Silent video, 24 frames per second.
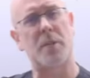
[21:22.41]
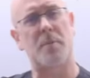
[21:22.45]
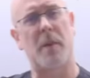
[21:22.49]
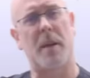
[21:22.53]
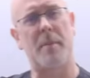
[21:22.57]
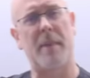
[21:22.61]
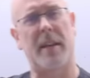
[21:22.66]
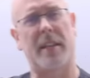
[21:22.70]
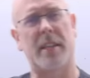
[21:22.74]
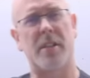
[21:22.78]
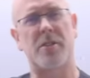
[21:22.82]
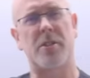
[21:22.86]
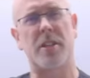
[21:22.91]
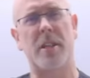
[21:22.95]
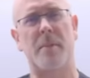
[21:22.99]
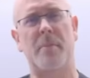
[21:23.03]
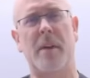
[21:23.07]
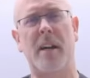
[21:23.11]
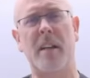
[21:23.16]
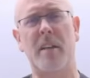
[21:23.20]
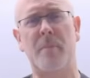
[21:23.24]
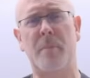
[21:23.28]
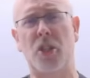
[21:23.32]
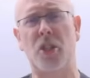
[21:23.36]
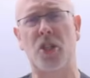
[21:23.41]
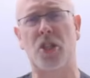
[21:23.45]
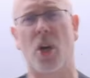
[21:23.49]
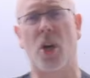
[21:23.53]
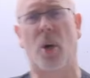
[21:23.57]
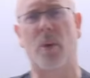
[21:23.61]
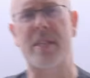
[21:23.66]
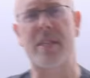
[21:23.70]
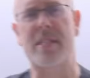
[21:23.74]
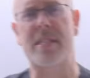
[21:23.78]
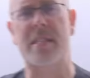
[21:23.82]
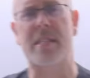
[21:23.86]
my method. So you might have been
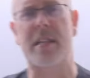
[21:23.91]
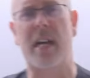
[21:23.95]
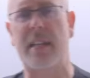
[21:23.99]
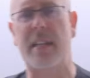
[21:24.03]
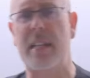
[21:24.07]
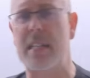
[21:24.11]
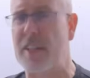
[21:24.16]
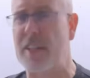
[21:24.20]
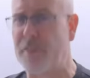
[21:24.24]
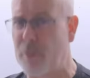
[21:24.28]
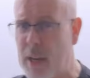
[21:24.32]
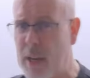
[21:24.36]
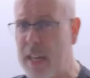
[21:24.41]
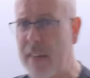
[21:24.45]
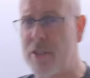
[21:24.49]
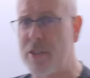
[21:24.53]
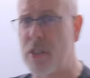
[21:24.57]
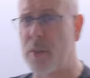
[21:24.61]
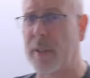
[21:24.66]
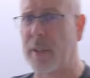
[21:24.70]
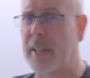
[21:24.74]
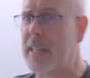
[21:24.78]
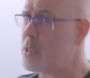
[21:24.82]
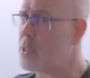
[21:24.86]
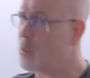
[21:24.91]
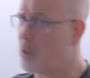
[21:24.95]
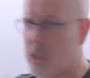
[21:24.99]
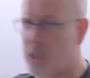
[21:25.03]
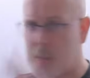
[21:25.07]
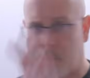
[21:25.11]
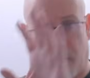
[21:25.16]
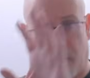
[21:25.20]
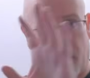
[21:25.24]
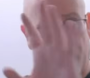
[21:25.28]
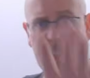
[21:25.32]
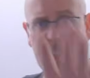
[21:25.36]
shown a slightly different way of doing this, which is
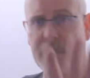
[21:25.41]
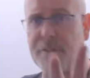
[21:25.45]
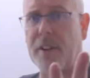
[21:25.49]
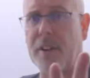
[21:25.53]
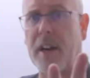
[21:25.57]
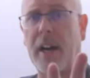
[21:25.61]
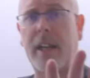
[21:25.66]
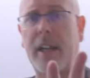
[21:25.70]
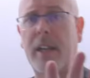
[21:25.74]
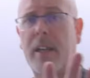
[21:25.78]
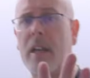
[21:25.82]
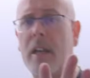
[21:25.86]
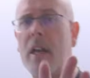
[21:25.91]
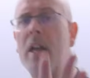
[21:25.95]
perfectly fine.